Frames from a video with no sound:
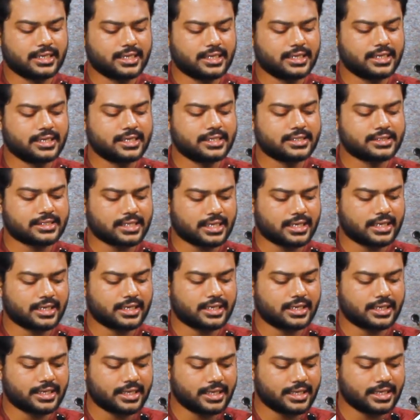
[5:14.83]
re
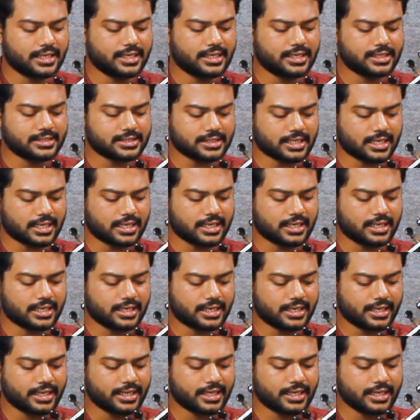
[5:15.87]
sa re
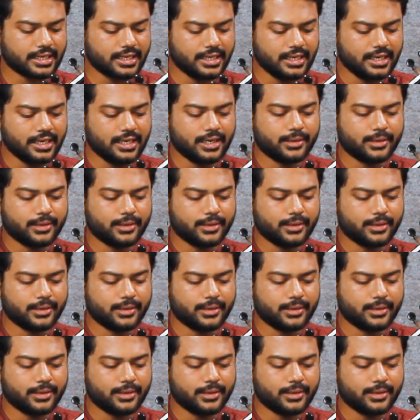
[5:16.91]
sa re.